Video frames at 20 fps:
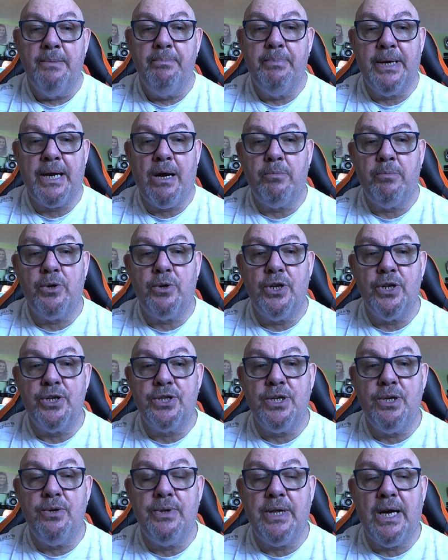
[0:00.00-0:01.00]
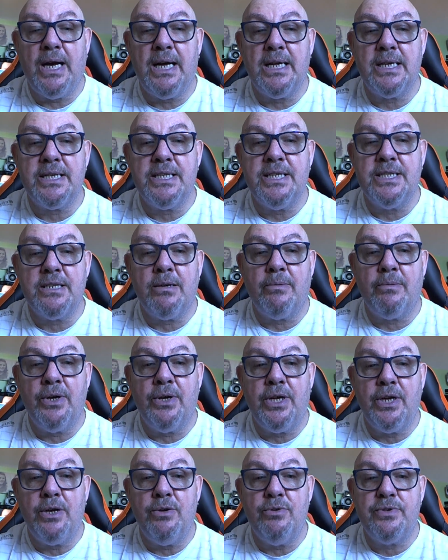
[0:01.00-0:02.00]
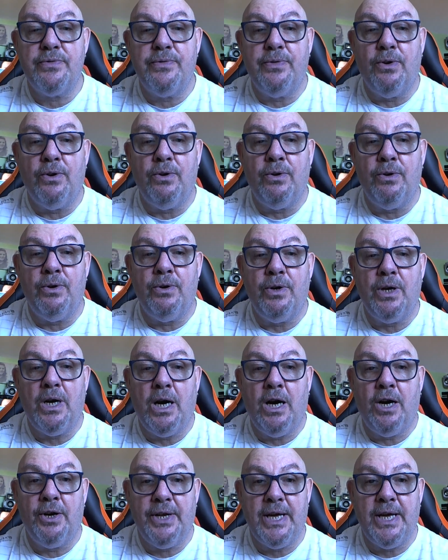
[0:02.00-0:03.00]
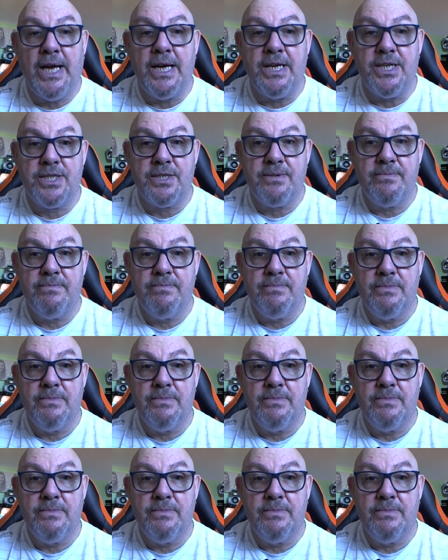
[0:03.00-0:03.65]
but how I'm going to do that is I'm going to use 4 RDAs,